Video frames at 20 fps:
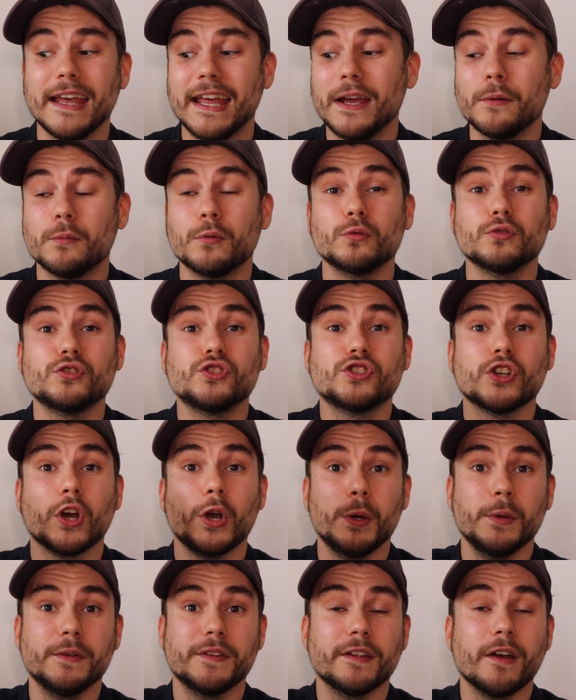it will
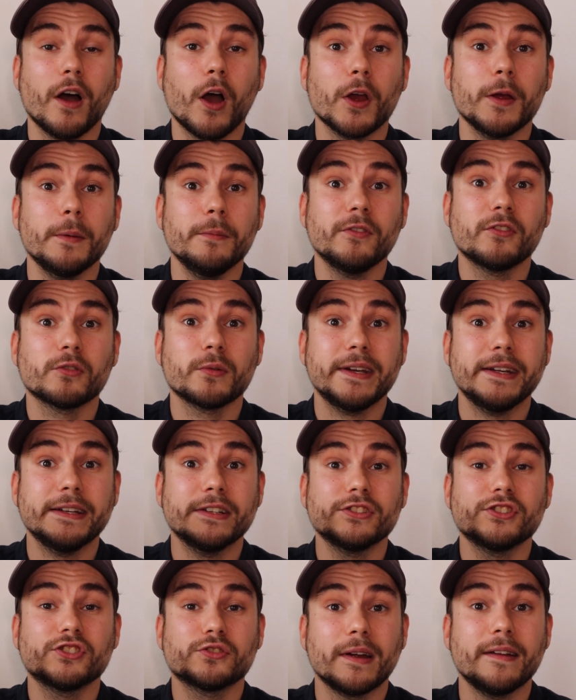show the home
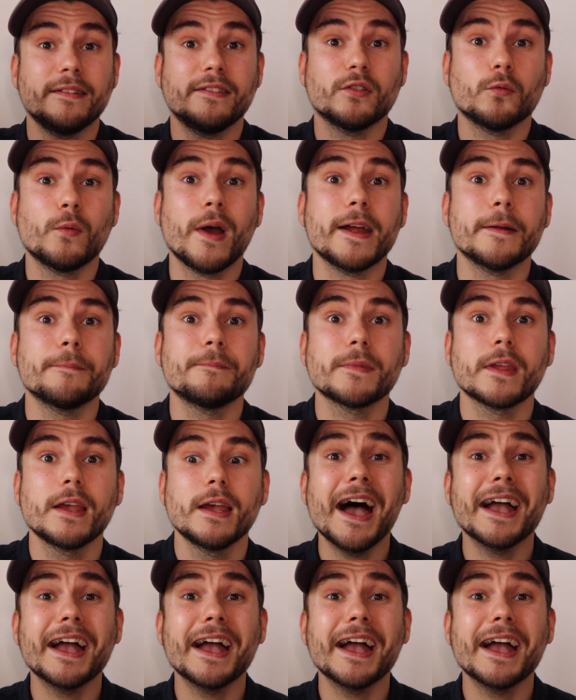screen straight away.